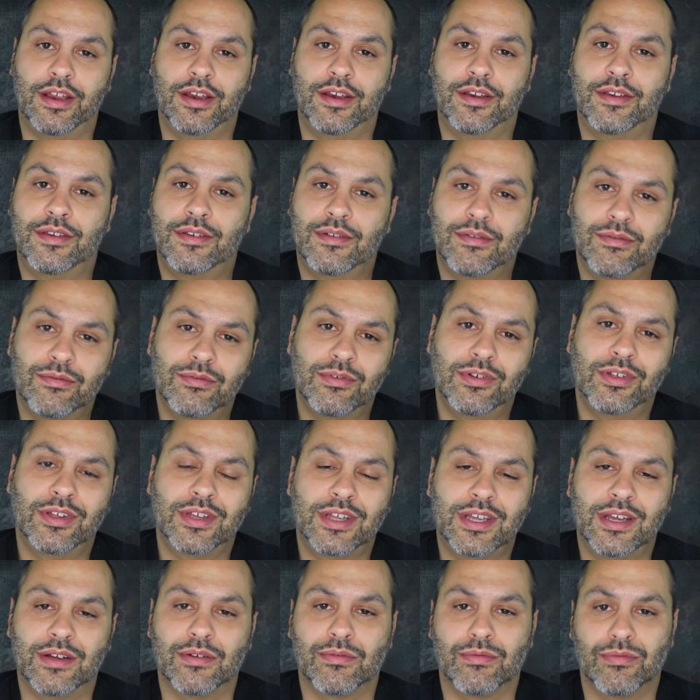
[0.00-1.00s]
is really
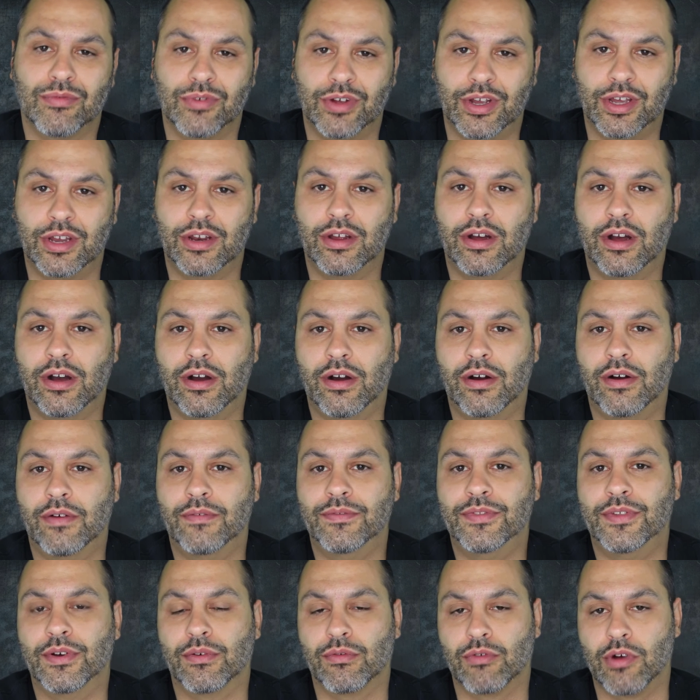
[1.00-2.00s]
get rid
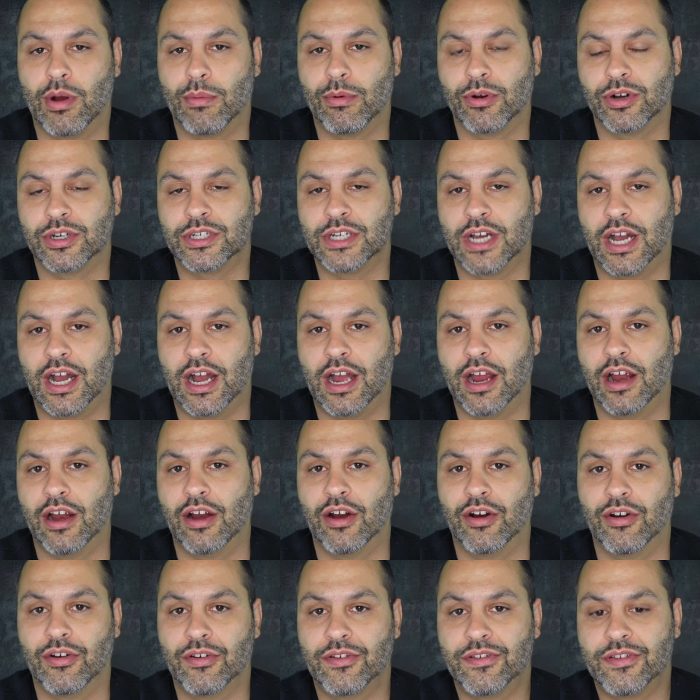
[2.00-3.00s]
of the rubber
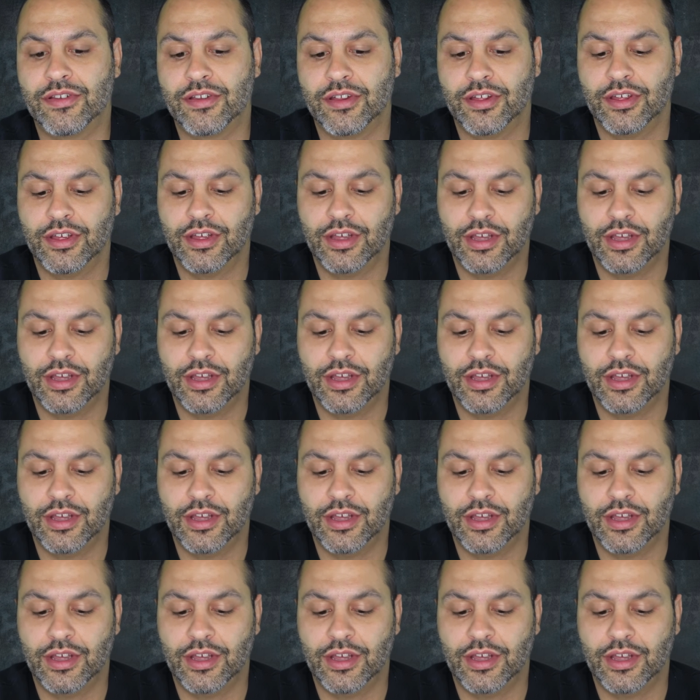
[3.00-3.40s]
tires,